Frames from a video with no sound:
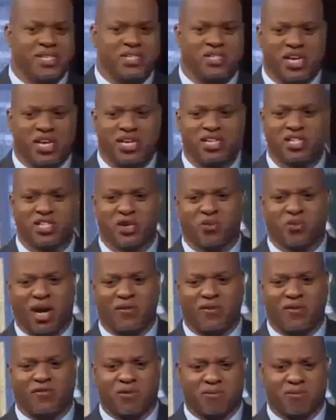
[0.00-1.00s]
I mean, J.J.
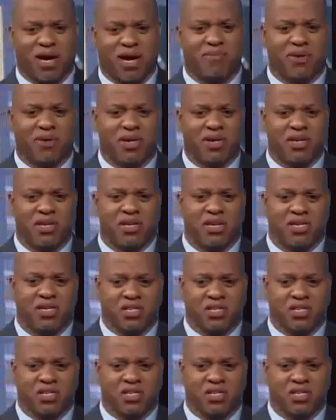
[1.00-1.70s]
Watt, for my money,